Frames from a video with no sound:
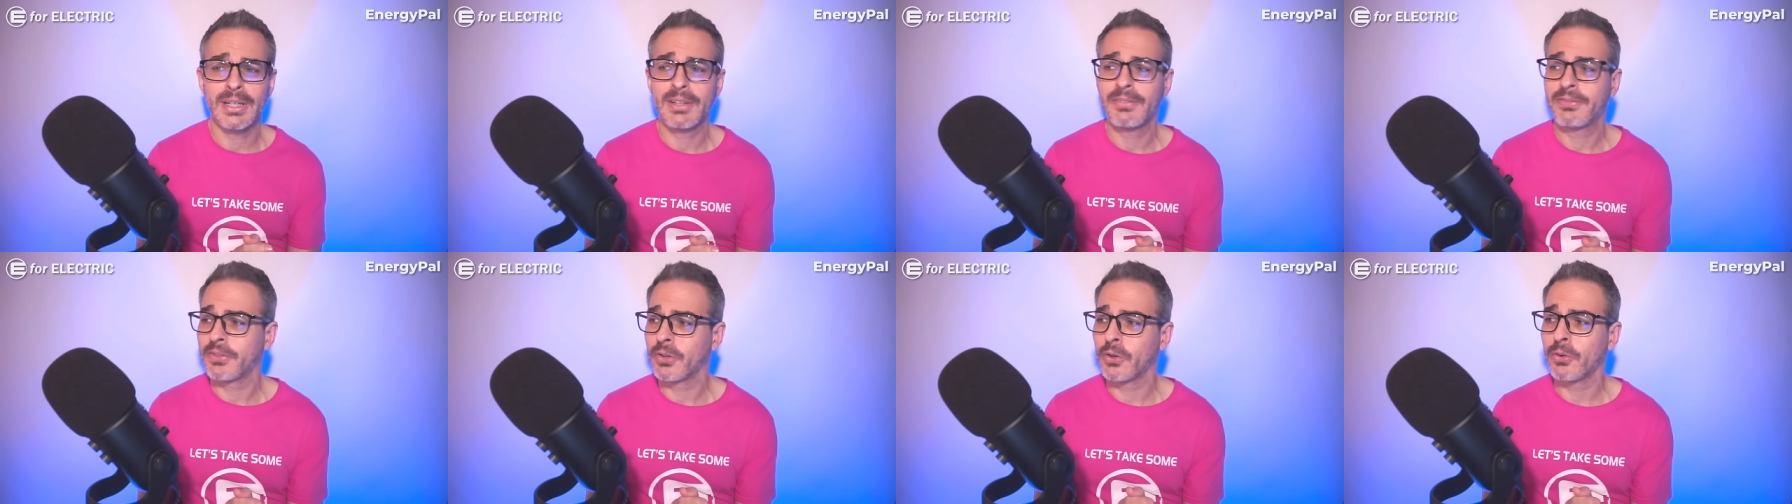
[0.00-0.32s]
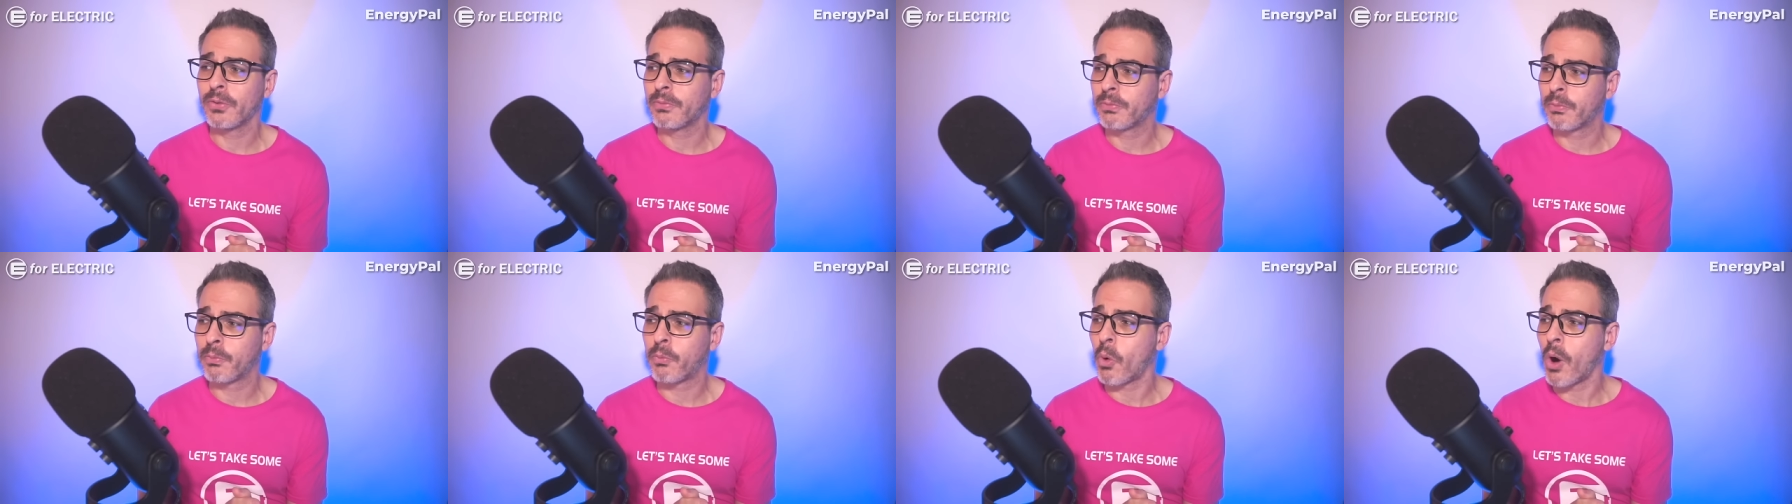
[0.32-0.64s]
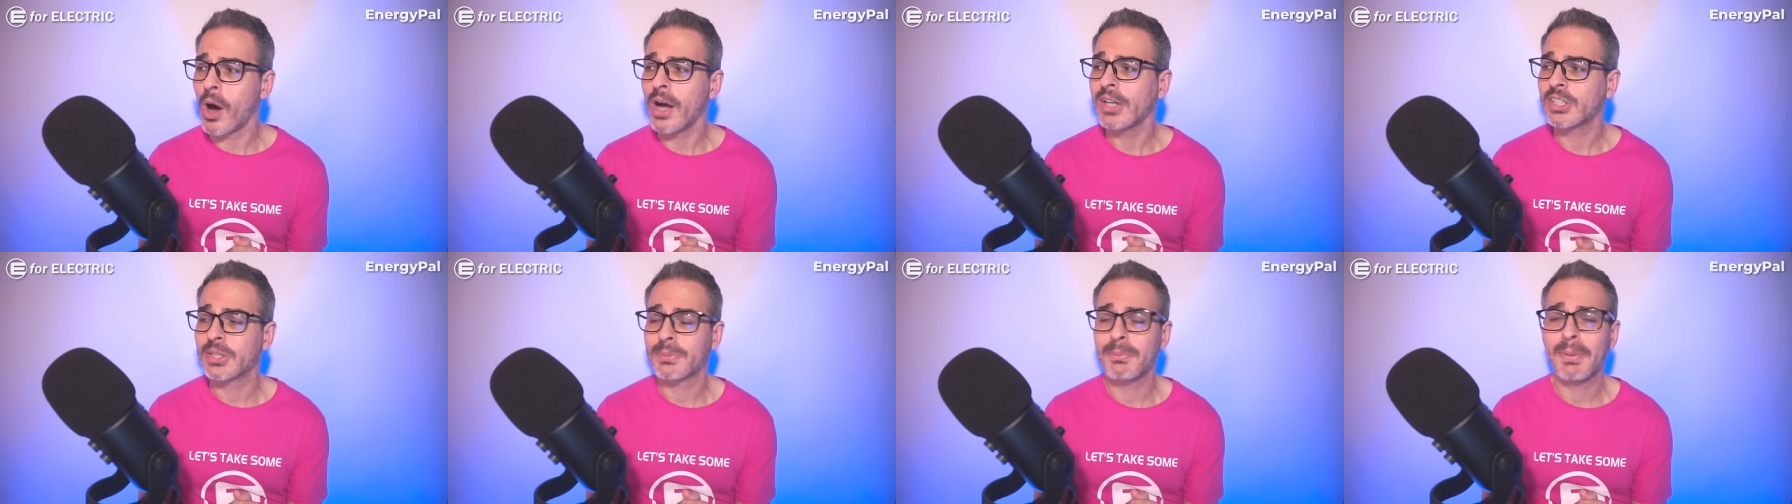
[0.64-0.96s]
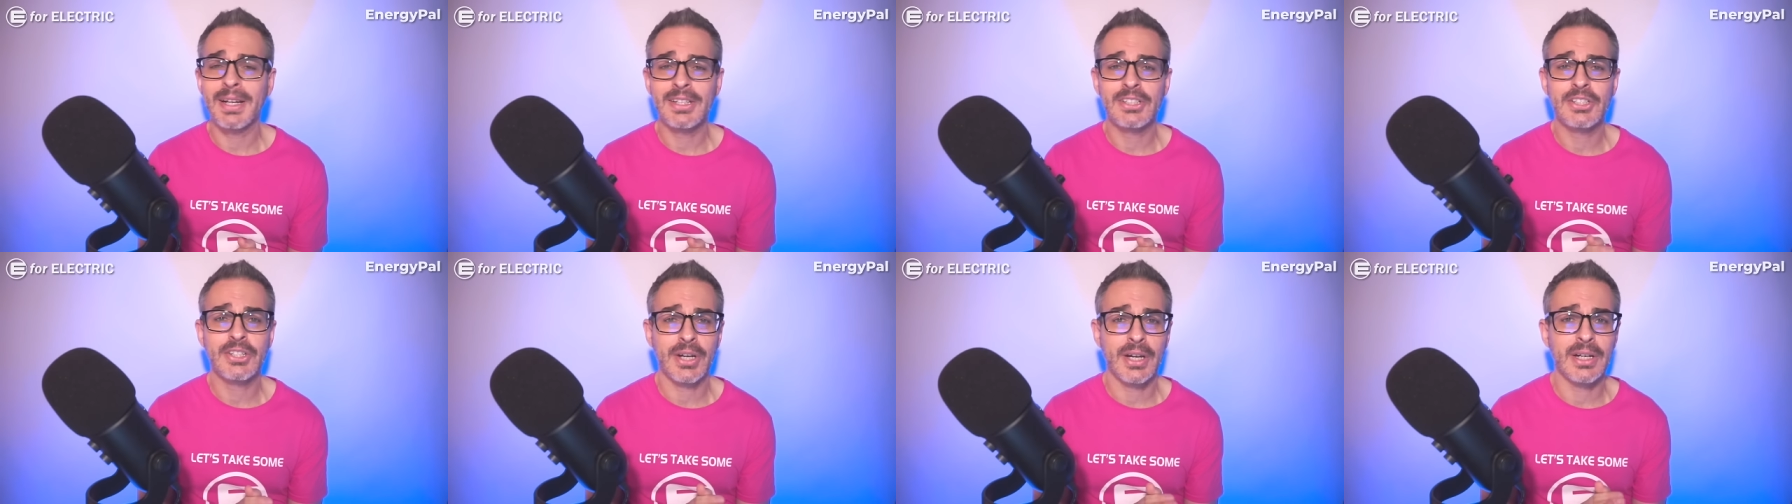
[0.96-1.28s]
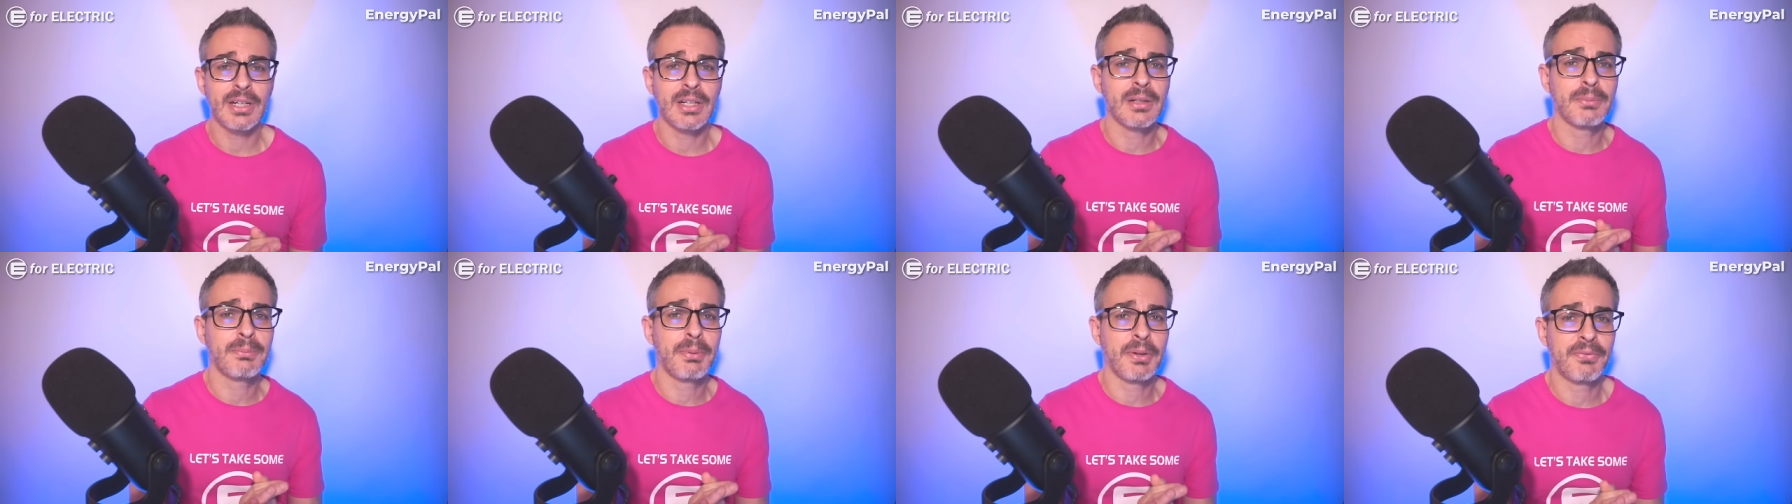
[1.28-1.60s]
if you've watched my
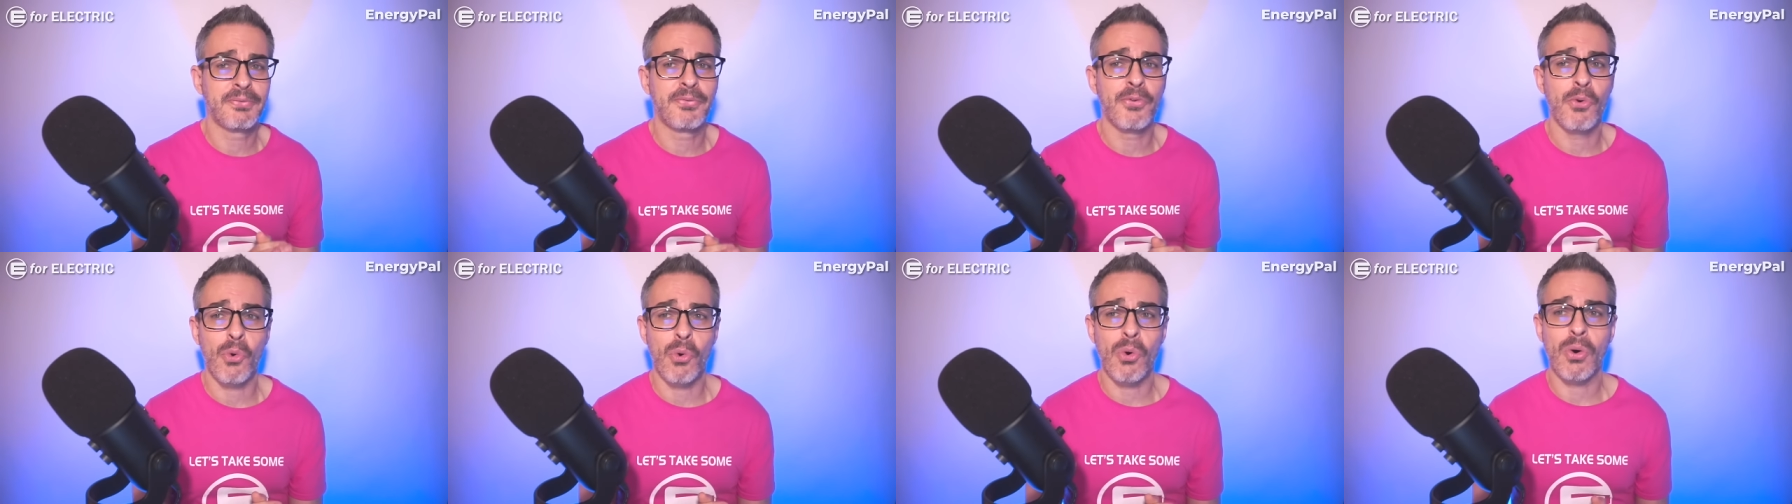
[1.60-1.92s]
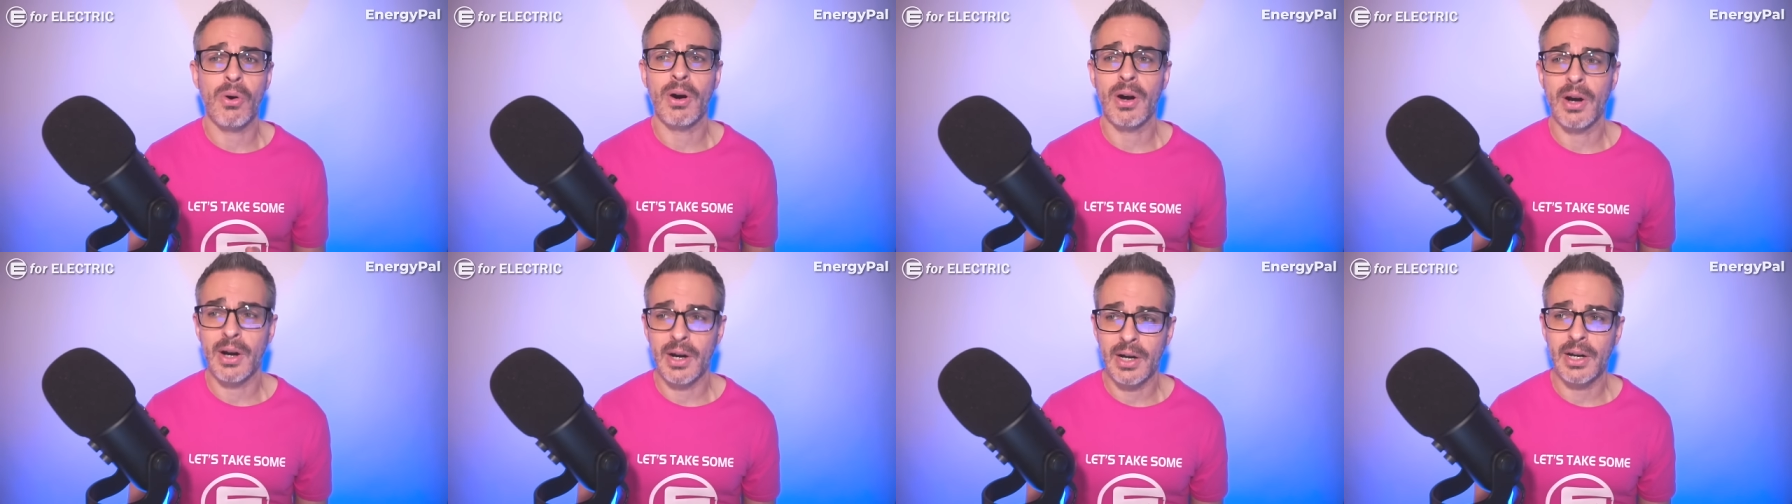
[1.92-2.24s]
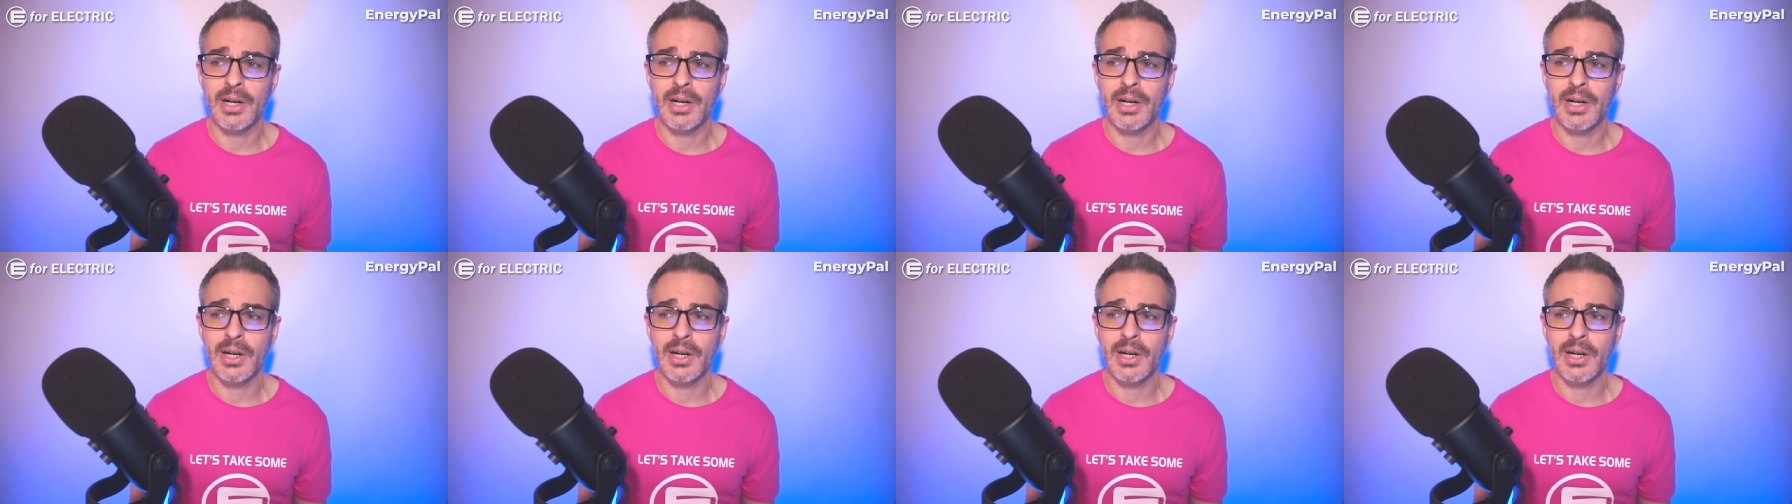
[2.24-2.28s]
channel before,